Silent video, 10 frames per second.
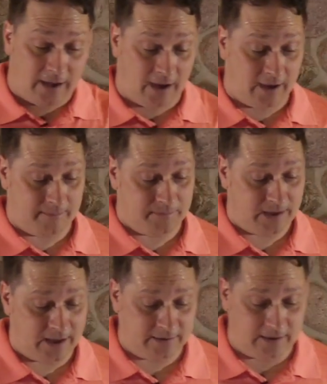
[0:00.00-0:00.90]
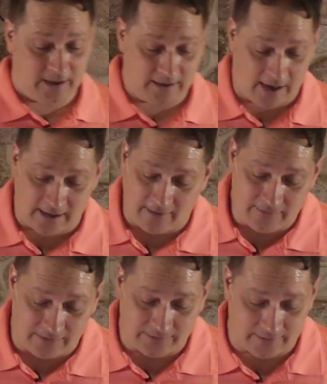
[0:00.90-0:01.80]
I love
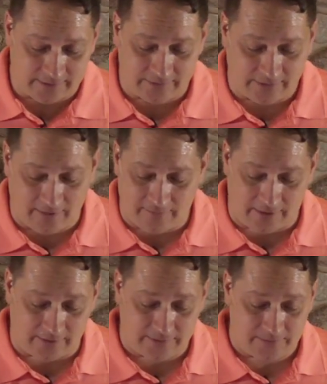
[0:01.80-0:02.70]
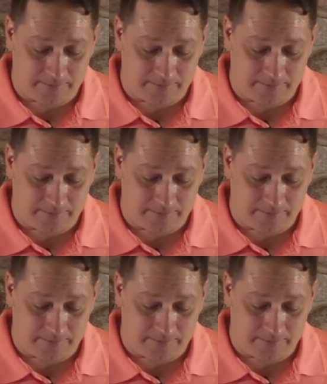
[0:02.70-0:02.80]
this little verse.